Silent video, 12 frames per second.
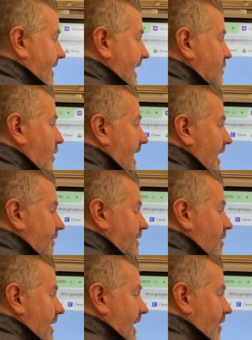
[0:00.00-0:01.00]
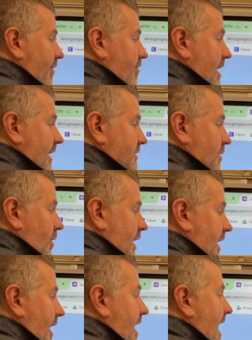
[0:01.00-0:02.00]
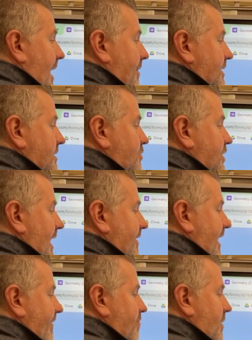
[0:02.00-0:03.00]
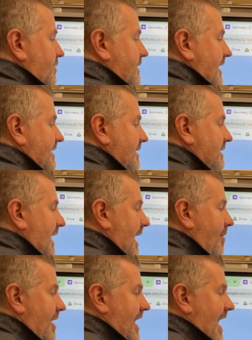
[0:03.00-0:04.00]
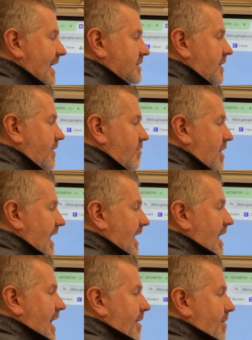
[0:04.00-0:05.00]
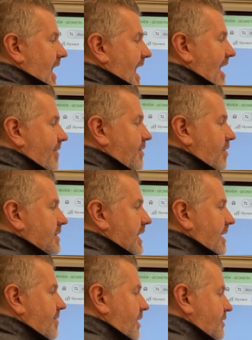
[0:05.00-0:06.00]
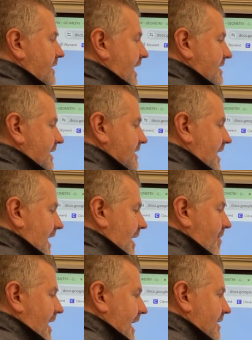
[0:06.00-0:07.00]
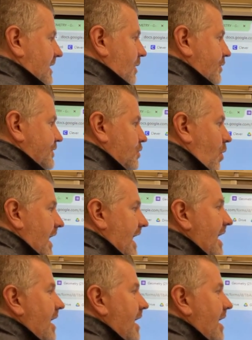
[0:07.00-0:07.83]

that's what angle 2 and angle 3 is. So I'm going to subtract that from both sides. That's going to give me an x on the right. I'm going to add 13 to both sides. That's going to give me x equals 20.